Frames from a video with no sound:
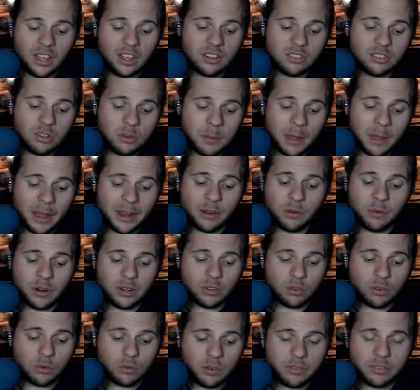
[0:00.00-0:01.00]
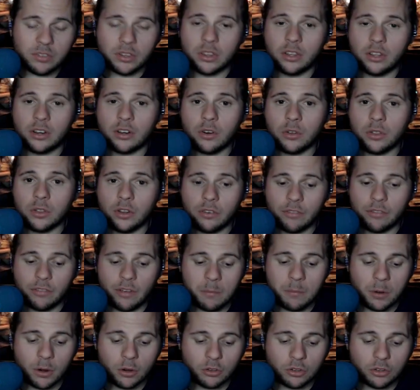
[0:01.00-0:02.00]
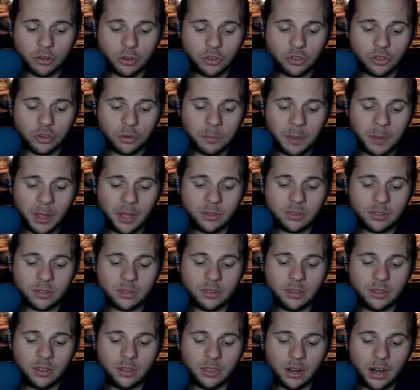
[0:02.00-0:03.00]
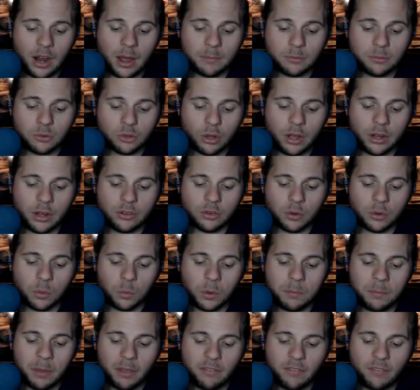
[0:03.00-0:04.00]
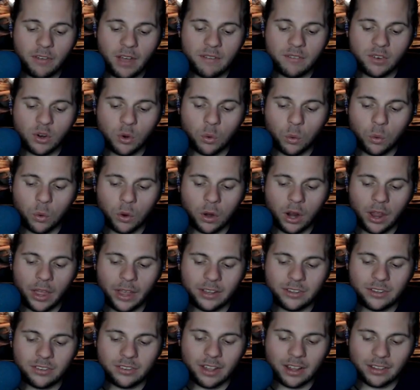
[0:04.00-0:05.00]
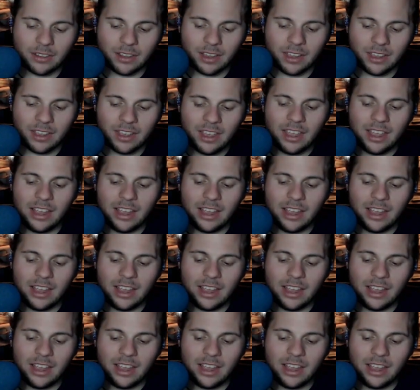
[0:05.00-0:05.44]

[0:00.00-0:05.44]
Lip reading: Too bad he ran terrifically in early November at Churchill, mile 16th and optional 100, winning by 5.25 lengths that day.